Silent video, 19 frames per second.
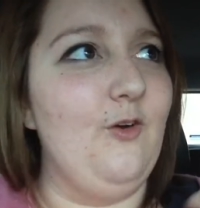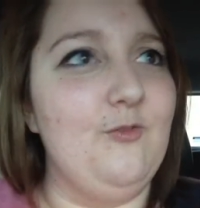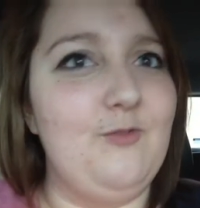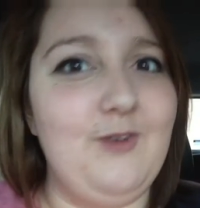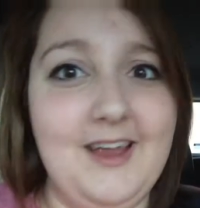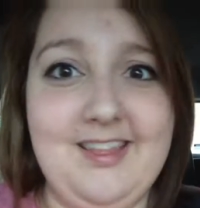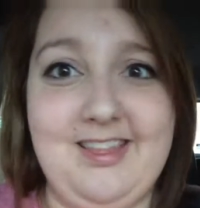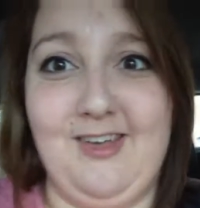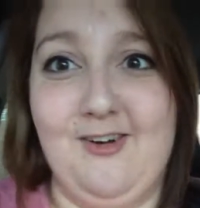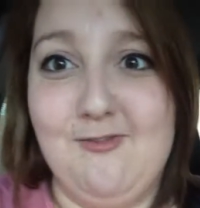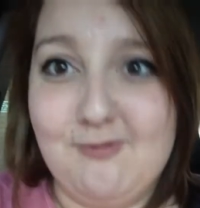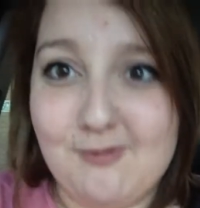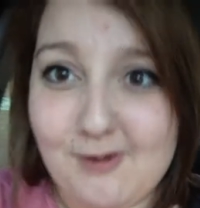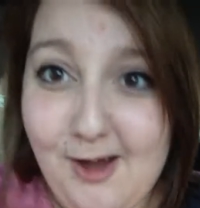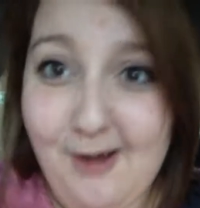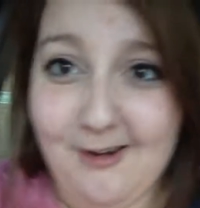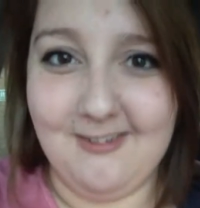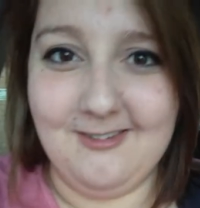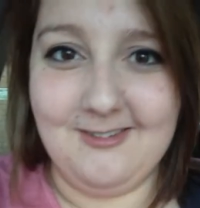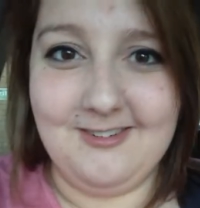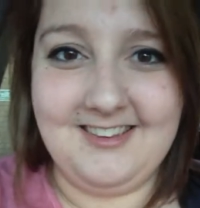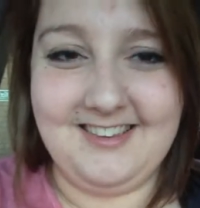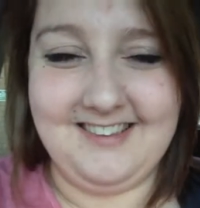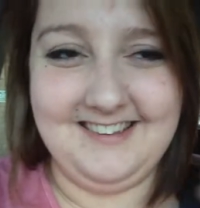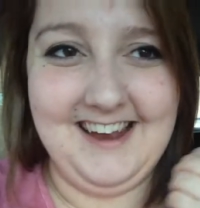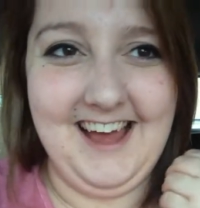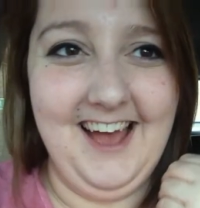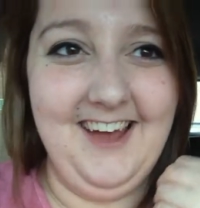read the
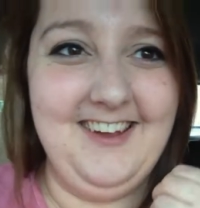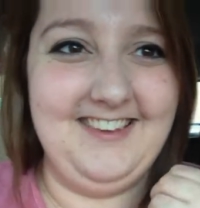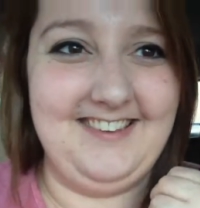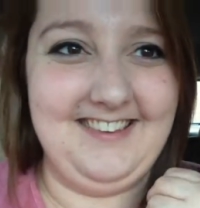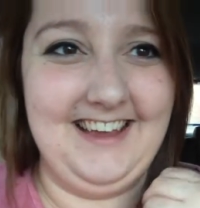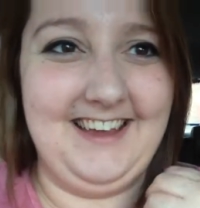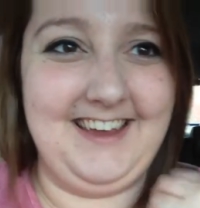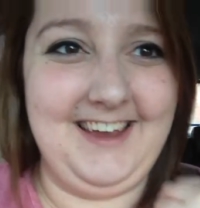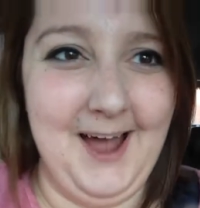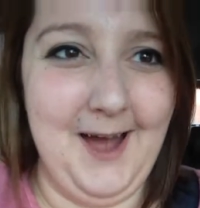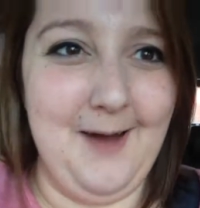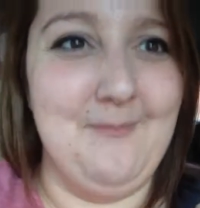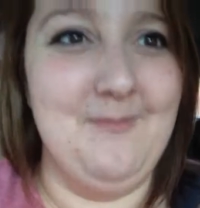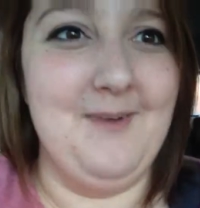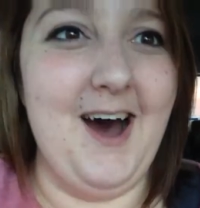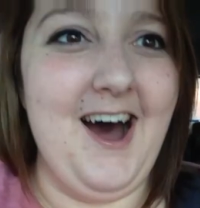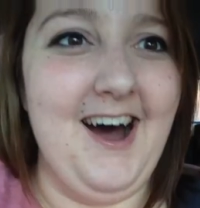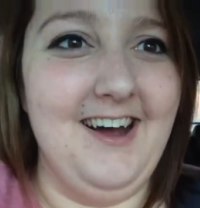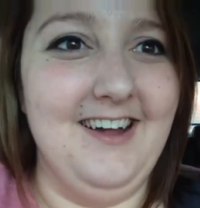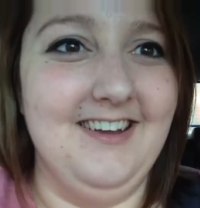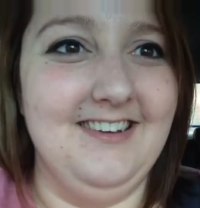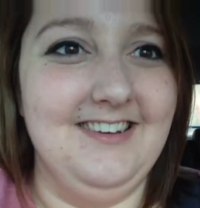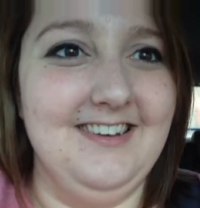rules, you know? It's like, come on.